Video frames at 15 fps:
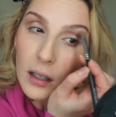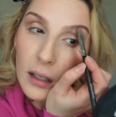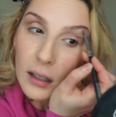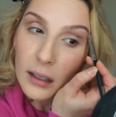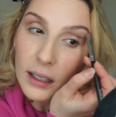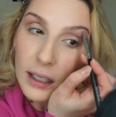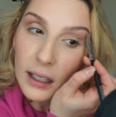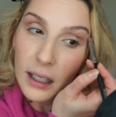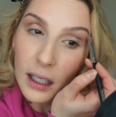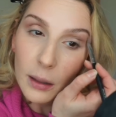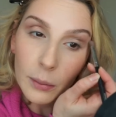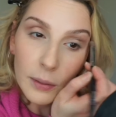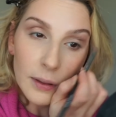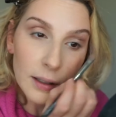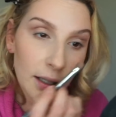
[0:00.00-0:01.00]
clean it
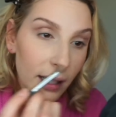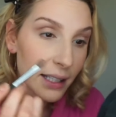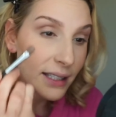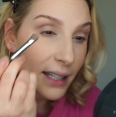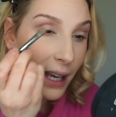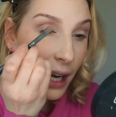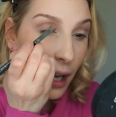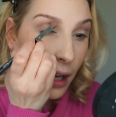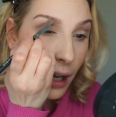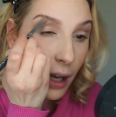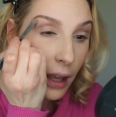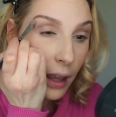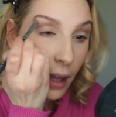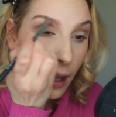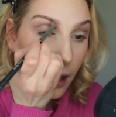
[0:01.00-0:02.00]
up. It's like
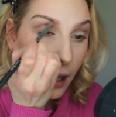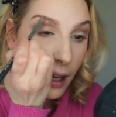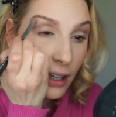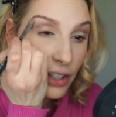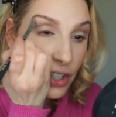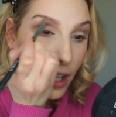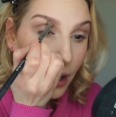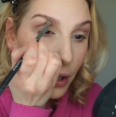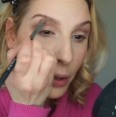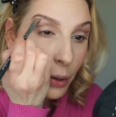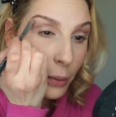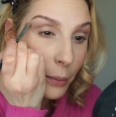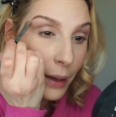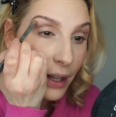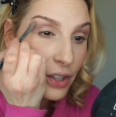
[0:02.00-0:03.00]
an
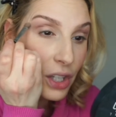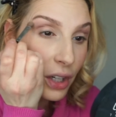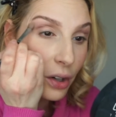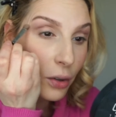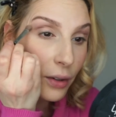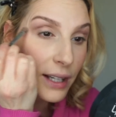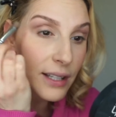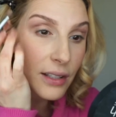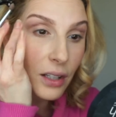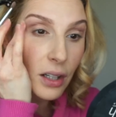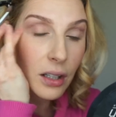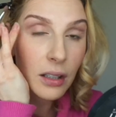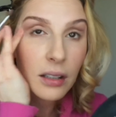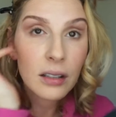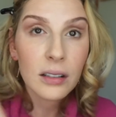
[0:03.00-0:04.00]
eyeshadow magic eraser.